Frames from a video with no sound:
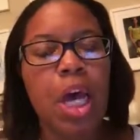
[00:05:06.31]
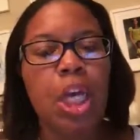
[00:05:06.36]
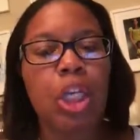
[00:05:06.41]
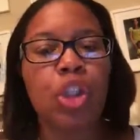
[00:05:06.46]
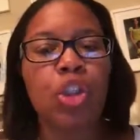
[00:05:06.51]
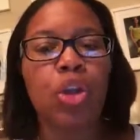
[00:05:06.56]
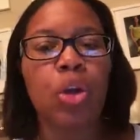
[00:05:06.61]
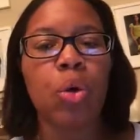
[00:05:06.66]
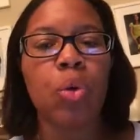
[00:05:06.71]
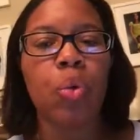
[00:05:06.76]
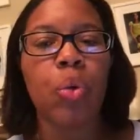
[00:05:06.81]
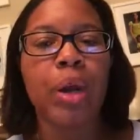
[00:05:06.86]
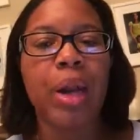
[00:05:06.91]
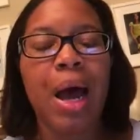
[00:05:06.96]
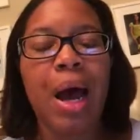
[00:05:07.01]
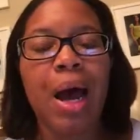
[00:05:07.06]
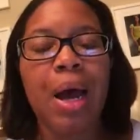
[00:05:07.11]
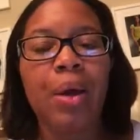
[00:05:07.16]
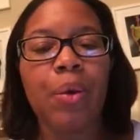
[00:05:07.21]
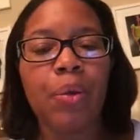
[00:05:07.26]
So
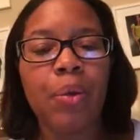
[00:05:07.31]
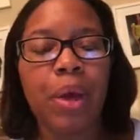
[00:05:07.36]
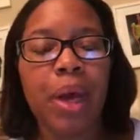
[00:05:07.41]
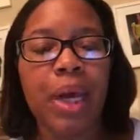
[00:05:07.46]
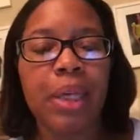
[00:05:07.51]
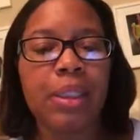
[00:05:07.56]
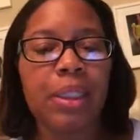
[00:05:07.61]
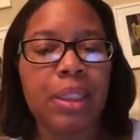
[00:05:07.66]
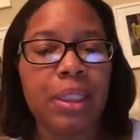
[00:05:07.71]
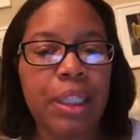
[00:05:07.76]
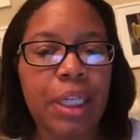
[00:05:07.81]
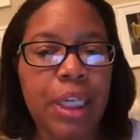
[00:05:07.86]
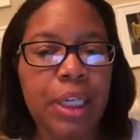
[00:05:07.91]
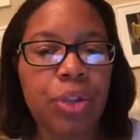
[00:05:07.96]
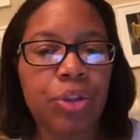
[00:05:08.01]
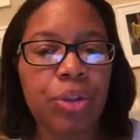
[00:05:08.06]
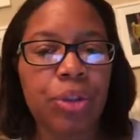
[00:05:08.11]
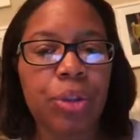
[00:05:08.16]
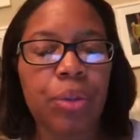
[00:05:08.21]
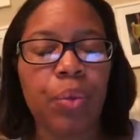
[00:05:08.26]
as a
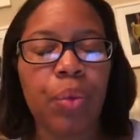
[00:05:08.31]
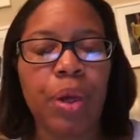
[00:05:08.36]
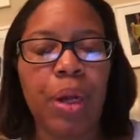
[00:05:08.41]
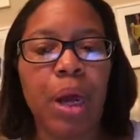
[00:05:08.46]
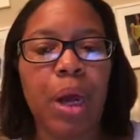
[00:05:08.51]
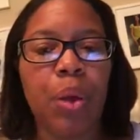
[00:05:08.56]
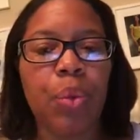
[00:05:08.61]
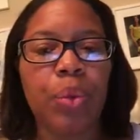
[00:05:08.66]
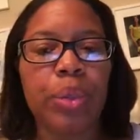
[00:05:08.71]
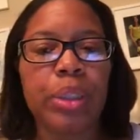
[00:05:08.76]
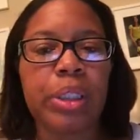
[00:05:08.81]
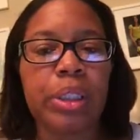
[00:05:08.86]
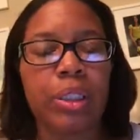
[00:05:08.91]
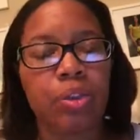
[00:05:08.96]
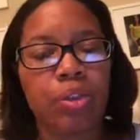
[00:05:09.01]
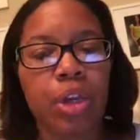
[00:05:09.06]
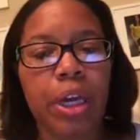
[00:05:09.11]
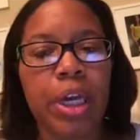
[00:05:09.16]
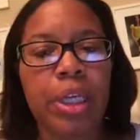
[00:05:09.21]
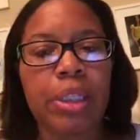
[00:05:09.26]
teacher, what I would
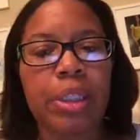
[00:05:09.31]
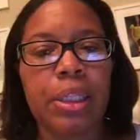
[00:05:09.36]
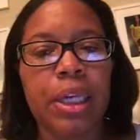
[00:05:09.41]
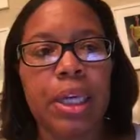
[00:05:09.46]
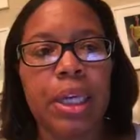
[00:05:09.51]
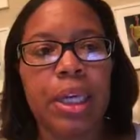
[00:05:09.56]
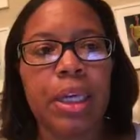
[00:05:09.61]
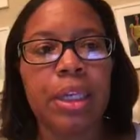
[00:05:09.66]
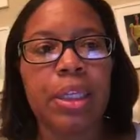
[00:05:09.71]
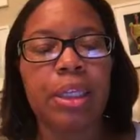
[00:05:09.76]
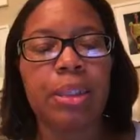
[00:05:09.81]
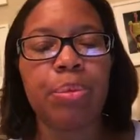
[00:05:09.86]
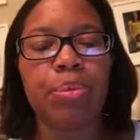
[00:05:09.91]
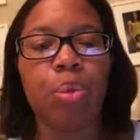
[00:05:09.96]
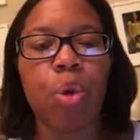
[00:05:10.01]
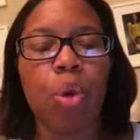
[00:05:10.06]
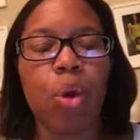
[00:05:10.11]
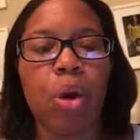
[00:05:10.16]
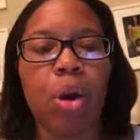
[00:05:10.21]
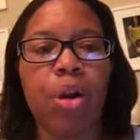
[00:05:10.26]
suggest is
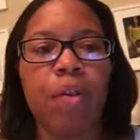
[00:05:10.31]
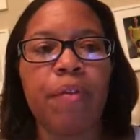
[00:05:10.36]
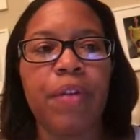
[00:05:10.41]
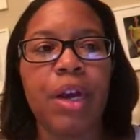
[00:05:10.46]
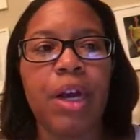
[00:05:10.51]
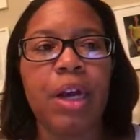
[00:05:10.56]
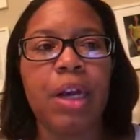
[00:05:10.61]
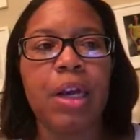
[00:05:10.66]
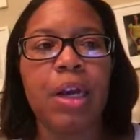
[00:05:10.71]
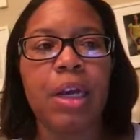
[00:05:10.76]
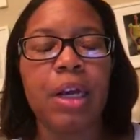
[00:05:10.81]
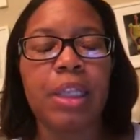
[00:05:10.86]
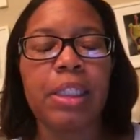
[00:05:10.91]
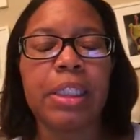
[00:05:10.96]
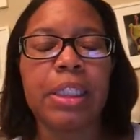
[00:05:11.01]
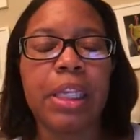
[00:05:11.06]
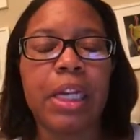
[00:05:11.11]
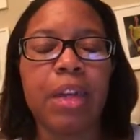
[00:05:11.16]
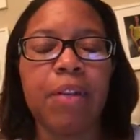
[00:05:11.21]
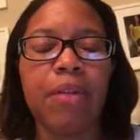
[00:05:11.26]
more of
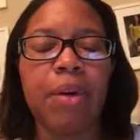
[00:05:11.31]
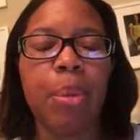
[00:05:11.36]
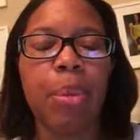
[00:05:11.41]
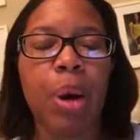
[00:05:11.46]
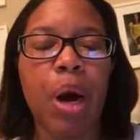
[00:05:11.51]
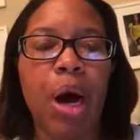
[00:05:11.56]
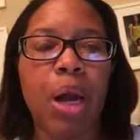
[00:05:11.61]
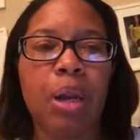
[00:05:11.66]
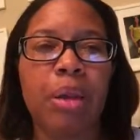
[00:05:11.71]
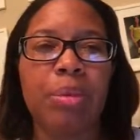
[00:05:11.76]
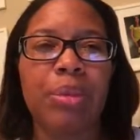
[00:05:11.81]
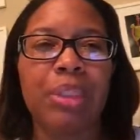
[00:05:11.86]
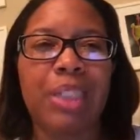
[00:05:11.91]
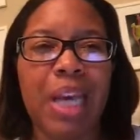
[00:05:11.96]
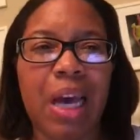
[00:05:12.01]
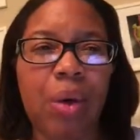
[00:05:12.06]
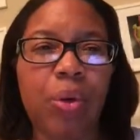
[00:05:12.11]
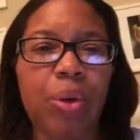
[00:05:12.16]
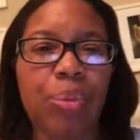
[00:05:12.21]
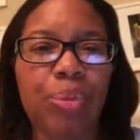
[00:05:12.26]
instead of a bottom
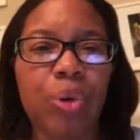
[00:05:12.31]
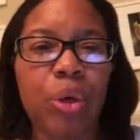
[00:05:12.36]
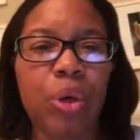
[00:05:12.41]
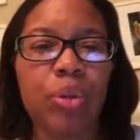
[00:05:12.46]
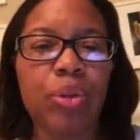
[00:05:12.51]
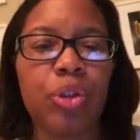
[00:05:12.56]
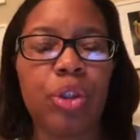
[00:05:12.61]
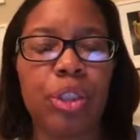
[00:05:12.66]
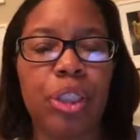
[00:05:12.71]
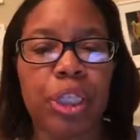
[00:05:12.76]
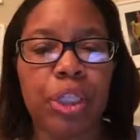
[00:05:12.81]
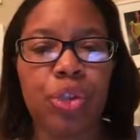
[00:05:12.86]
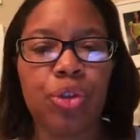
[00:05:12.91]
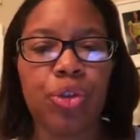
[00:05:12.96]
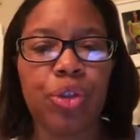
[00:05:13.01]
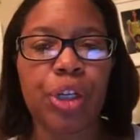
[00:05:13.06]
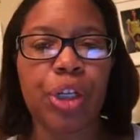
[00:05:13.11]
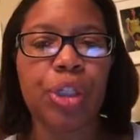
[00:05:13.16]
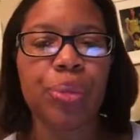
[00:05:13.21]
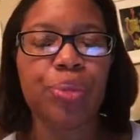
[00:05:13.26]
down approach,
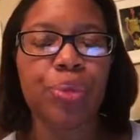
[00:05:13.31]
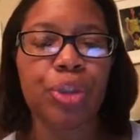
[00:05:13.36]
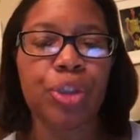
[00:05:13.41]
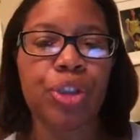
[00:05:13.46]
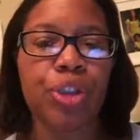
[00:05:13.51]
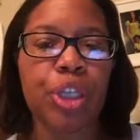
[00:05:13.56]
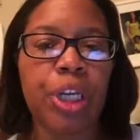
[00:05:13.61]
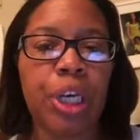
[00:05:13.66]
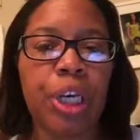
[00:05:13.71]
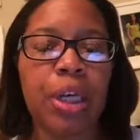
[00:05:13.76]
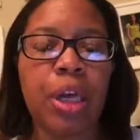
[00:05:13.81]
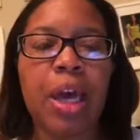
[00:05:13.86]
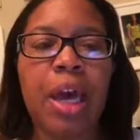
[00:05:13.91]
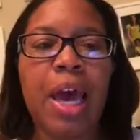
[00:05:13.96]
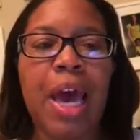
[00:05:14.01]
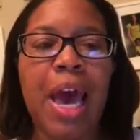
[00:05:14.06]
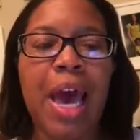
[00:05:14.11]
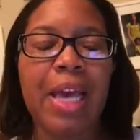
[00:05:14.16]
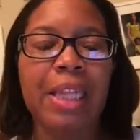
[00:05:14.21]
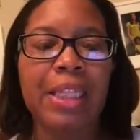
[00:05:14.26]
districts pushing
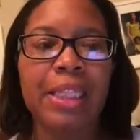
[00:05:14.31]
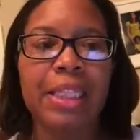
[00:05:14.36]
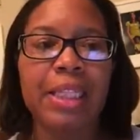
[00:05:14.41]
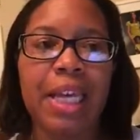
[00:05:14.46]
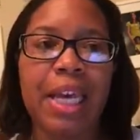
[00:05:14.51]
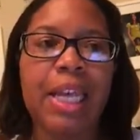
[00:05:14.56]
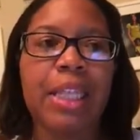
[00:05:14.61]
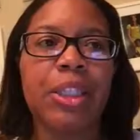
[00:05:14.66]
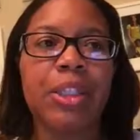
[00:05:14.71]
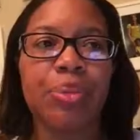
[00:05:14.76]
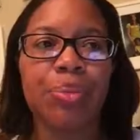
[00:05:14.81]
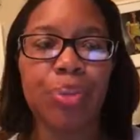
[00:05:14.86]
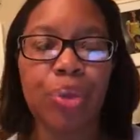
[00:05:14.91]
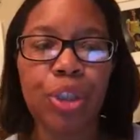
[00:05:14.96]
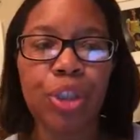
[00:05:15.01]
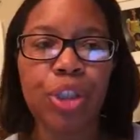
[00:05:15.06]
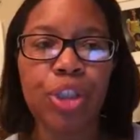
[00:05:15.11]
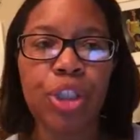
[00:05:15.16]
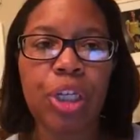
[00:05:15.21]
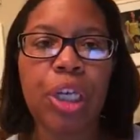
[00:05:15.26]
and states
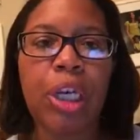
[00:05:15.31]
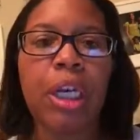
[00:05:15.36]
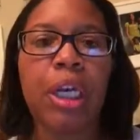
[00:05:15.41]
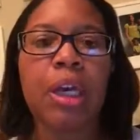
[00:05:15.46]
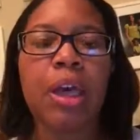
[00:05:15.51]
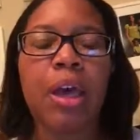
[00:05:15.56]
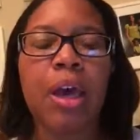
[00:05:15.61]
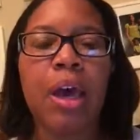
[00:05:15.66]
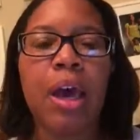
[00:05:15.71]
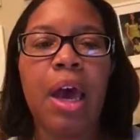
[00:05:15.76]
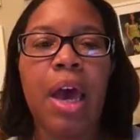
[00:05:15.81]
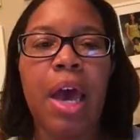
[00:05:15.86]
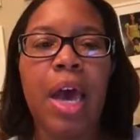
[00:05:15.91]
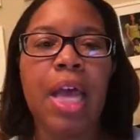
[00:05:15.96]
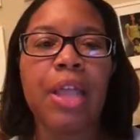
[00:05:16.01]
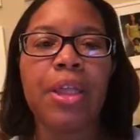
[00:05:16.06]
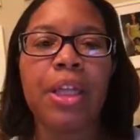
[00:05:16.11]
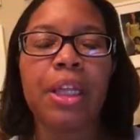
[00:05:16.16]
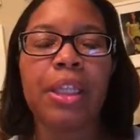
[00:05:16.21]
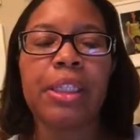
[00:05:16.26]
pushing,
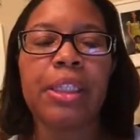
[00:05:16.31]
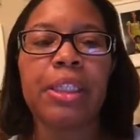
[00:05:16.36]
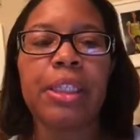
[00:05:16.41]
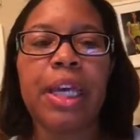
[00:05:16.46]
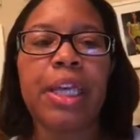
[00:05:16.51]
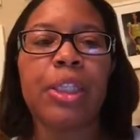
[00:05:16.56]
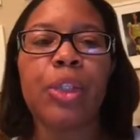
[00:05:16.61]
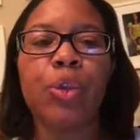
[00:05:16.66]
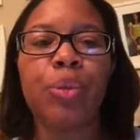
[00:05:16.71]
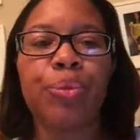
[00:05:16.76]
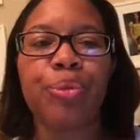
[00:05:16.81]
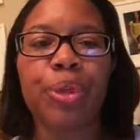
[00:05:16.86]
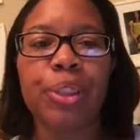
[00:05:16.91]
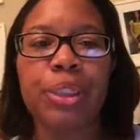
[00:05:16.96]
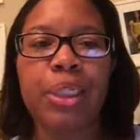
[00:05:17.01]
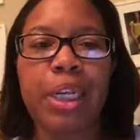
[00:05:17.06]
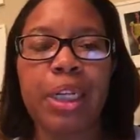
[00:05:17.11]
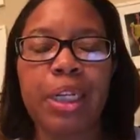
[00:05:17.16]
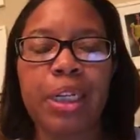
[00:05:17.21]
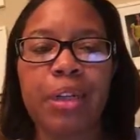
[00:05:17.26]
and the state
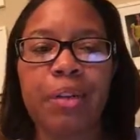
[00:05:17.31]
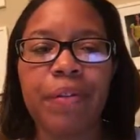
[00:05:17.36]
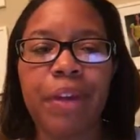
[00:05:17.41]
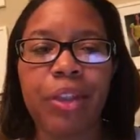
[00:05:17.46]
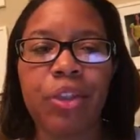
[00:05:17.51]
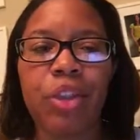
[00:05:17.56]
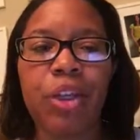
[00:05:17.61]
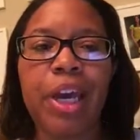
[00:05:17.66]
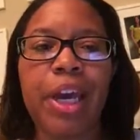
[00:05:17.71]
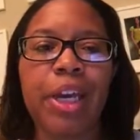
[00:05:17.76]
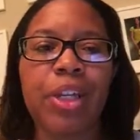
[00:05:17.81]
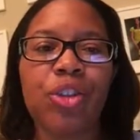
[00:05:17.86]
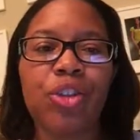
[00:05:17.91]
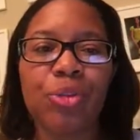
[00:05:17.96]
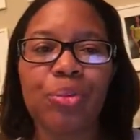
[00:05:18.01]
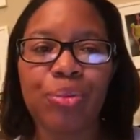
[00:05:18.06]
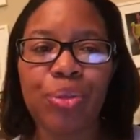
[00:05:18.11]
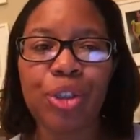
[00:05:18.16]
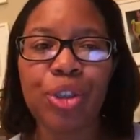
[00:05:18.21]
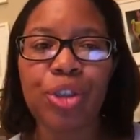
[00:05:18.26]
superintendent of
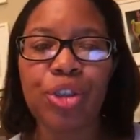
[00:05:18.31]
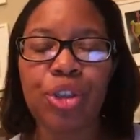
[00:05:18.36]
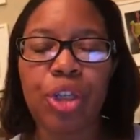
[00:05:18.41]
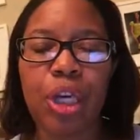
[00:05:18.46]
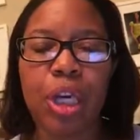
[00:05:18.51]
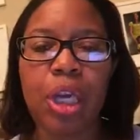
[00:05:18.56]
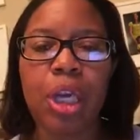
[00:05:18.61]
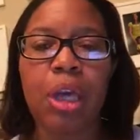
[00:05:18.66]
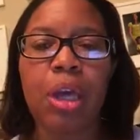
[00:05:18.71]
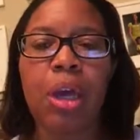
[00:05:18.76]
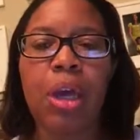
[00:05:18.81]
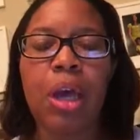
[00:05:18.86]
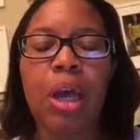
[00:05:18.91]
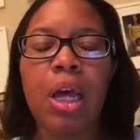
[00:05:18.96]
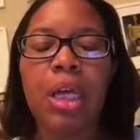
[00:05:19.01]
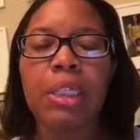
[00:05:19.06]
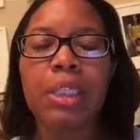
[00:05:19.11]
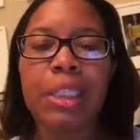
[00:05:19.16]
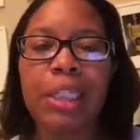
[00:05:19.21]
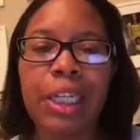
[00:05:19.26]
education pushing
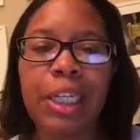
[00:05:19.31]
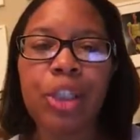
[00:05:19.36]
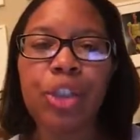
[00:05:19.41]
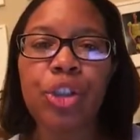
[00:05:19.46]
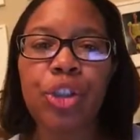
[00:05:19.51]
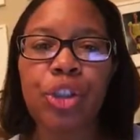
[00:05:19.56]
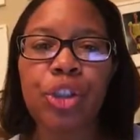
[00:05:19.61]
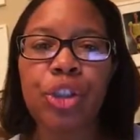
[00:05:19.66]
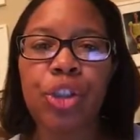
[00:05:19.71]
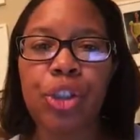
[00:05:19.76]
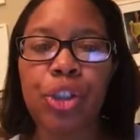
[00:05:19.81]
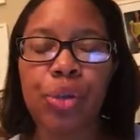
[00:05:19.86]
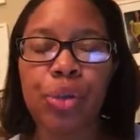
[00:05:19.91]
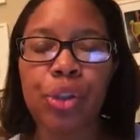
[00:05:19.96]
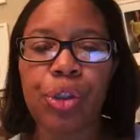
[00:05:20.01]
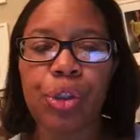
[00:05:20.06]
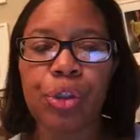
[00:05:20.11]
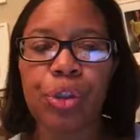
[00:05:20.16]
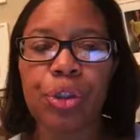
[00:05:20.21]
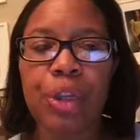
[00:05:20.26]
teachers to do
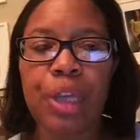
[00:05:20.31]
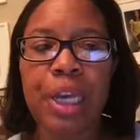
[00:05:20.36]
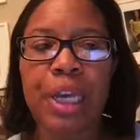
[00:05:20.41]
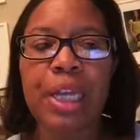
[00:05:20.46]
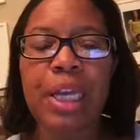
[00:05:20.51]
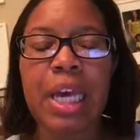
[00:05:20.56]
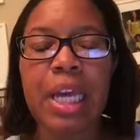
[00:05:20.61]
certain things.